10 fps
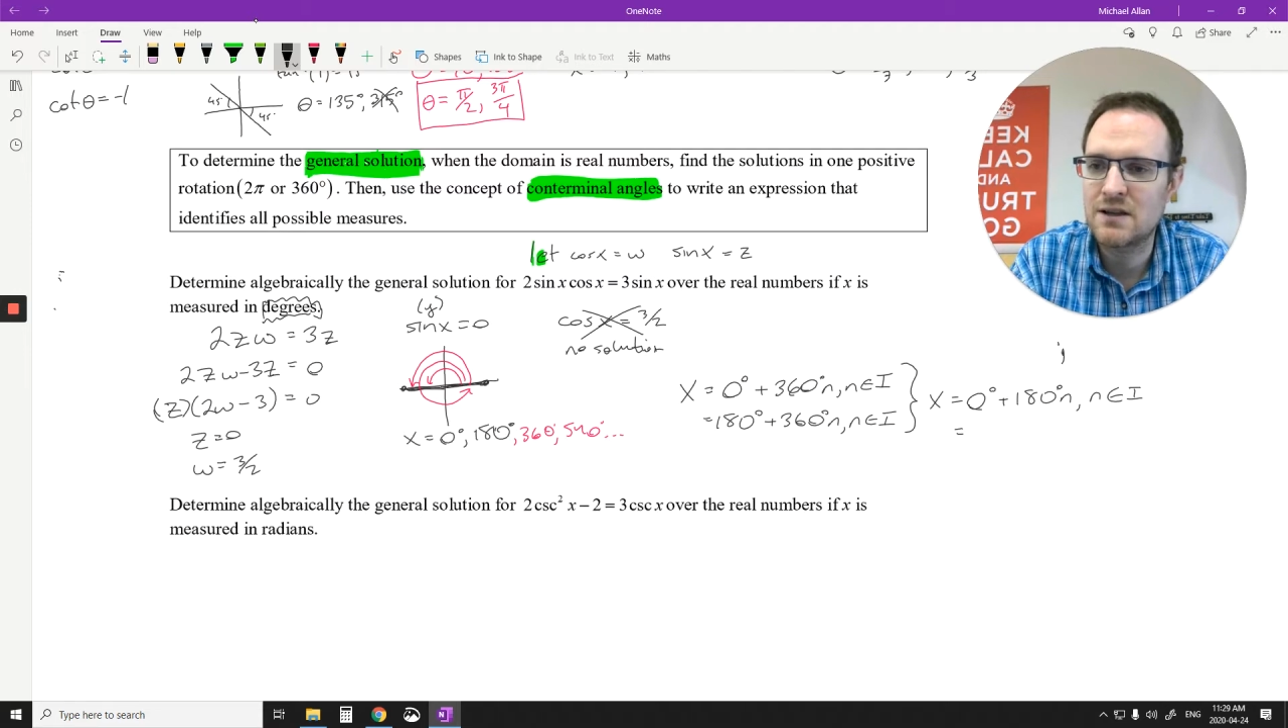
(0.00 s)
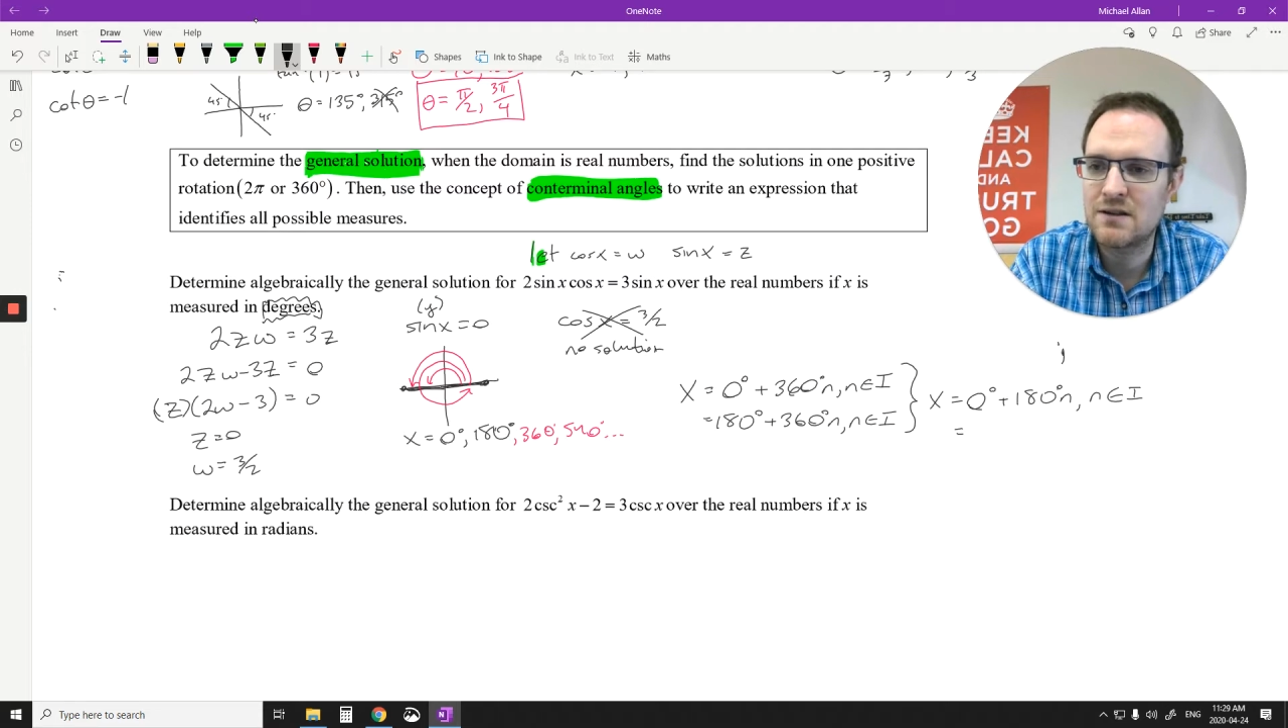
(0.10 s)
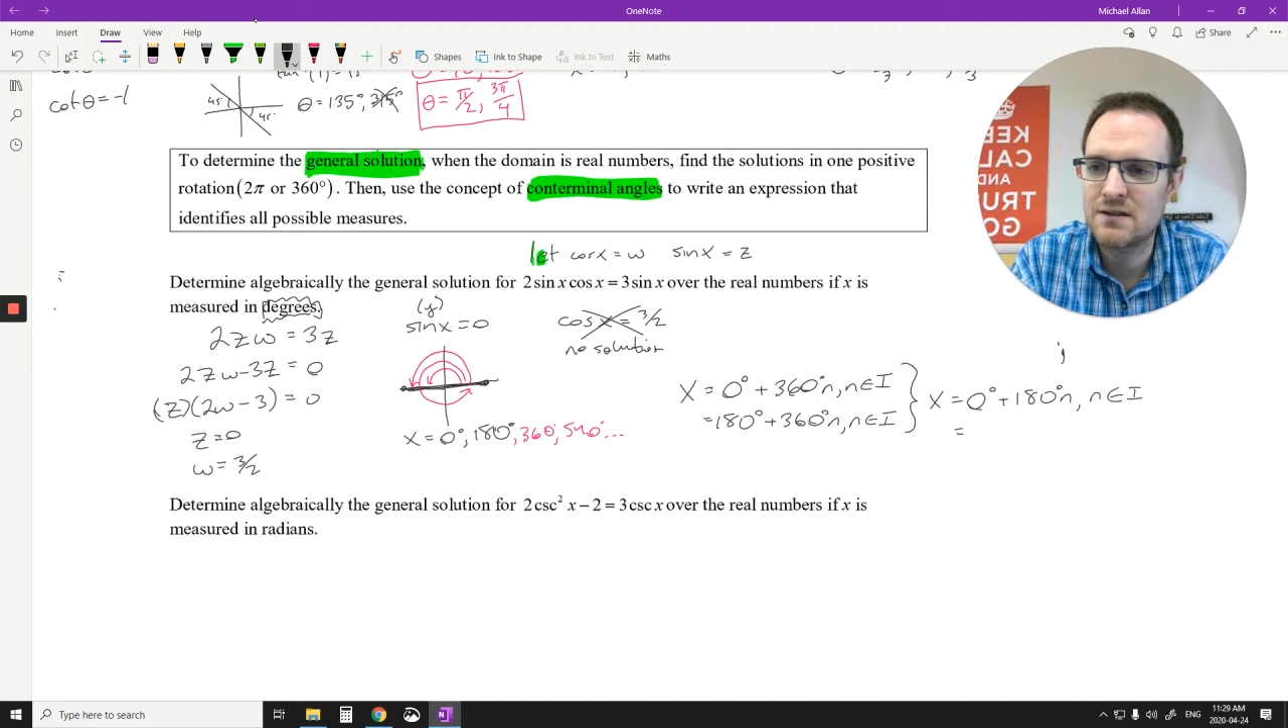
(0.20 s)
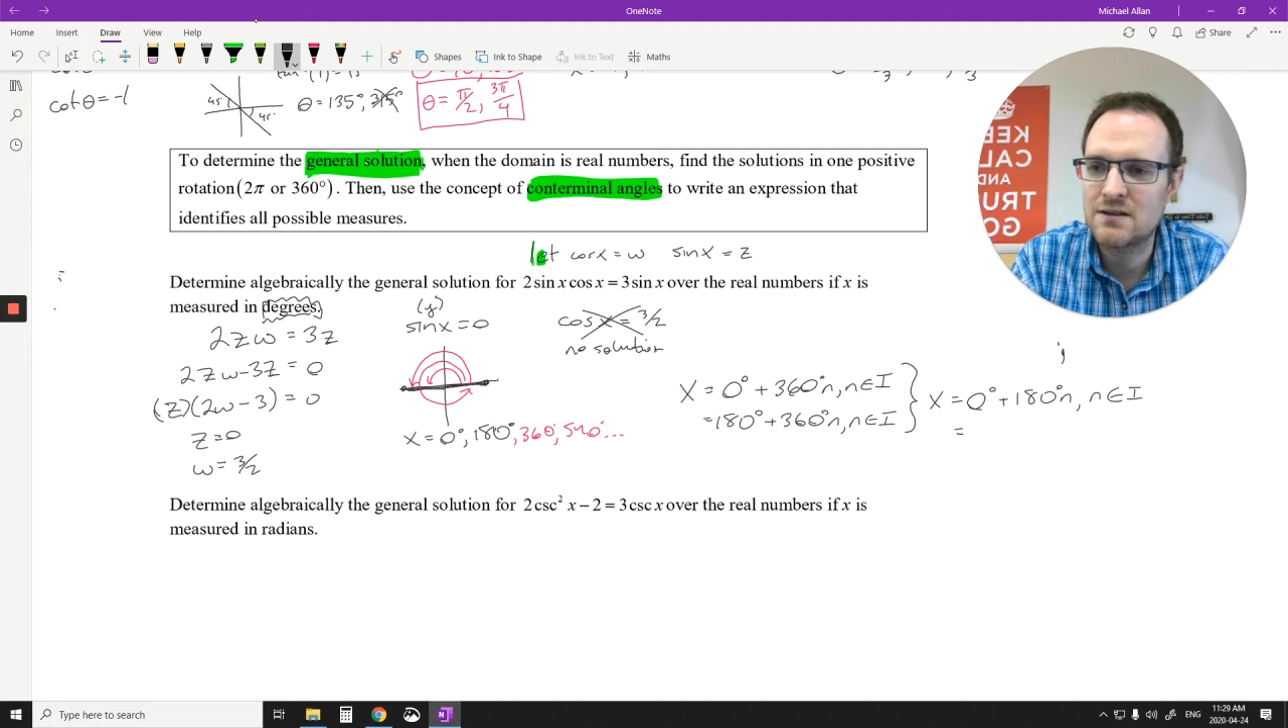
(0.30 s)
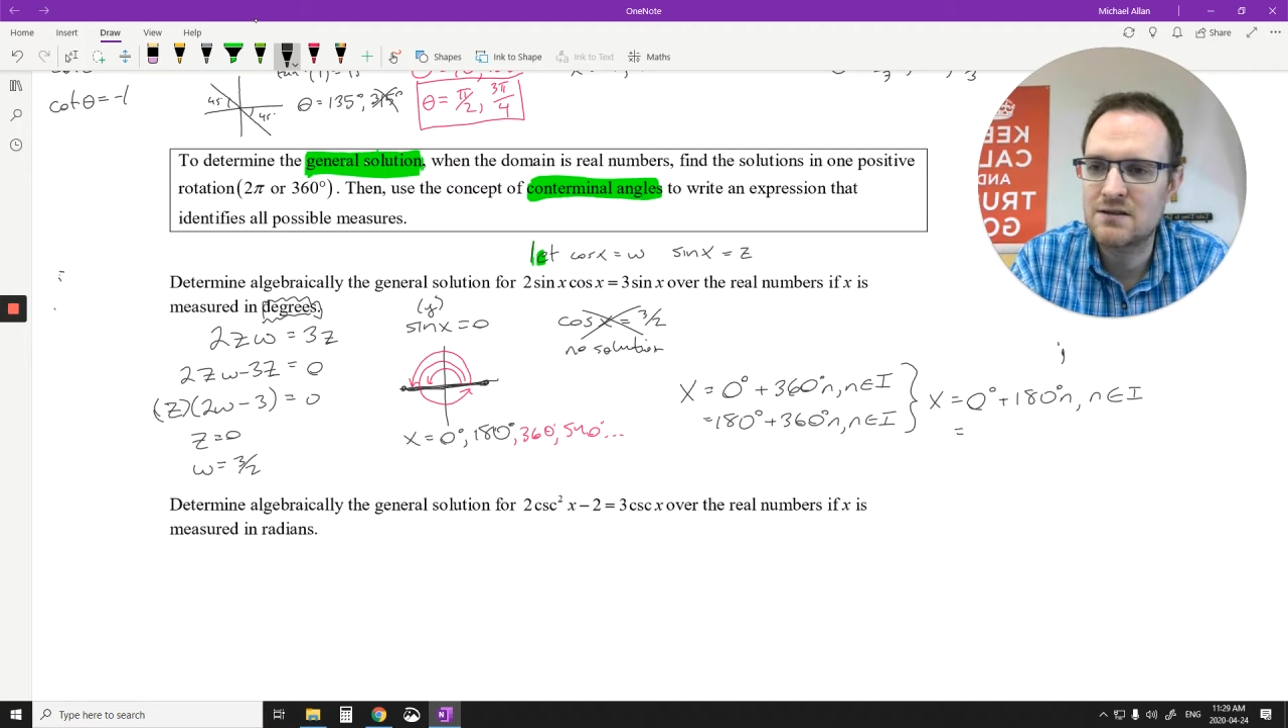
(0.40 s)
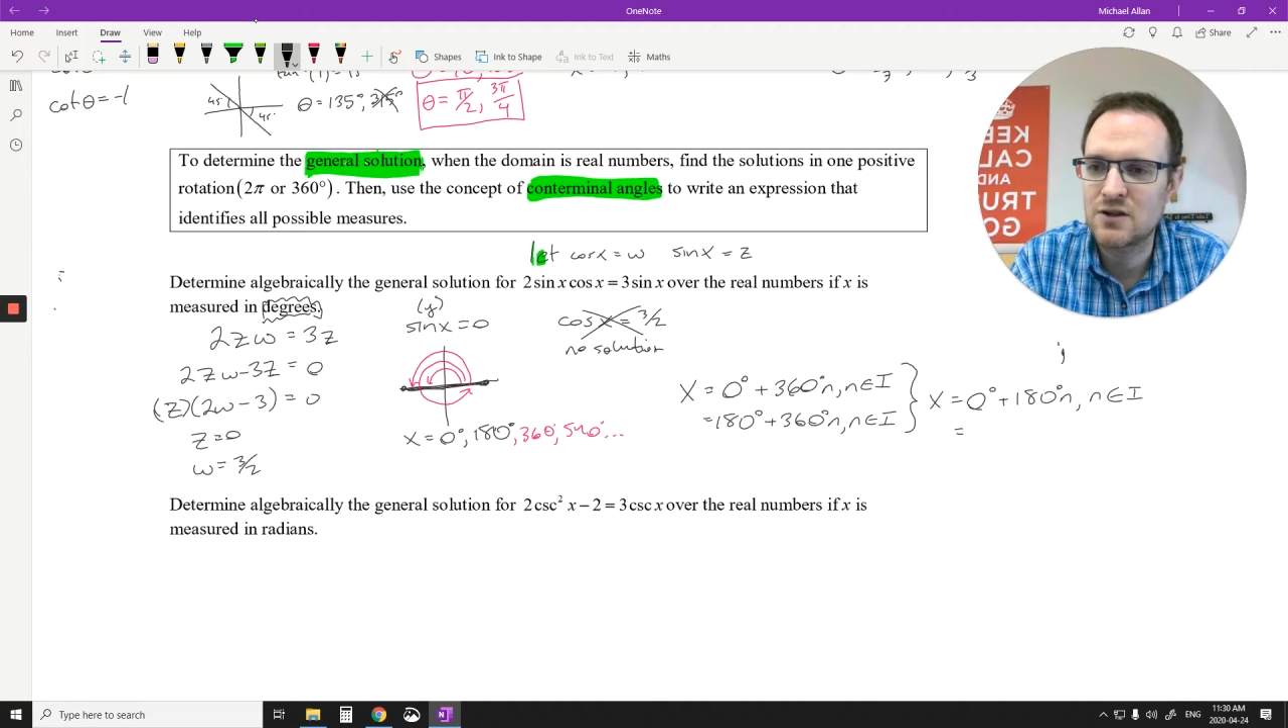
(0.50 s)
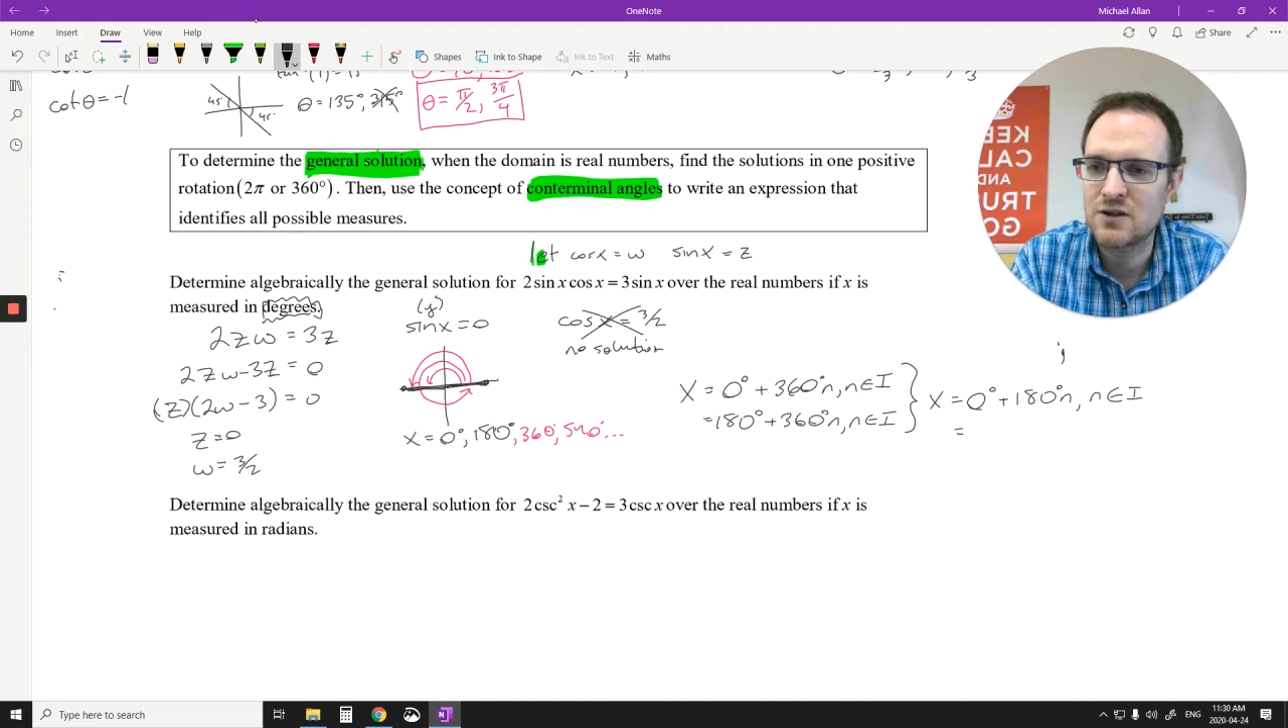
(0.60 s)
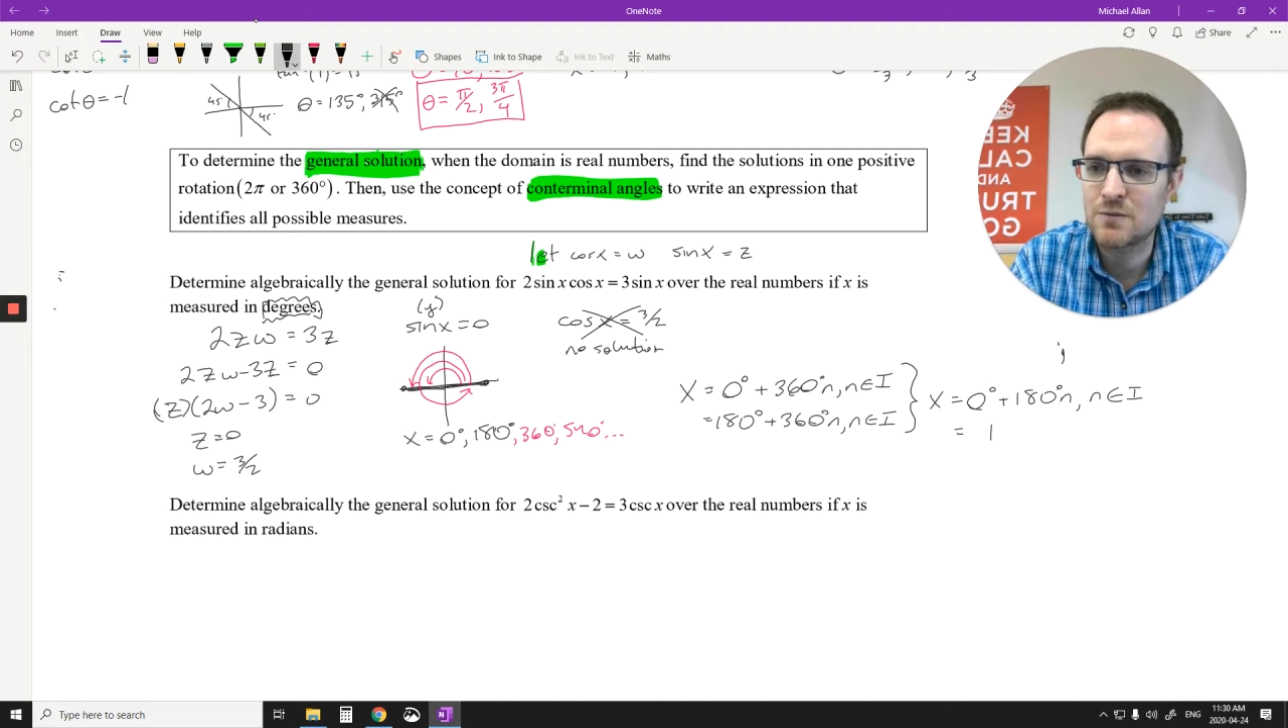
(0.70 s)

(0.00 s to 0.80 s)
0 plus,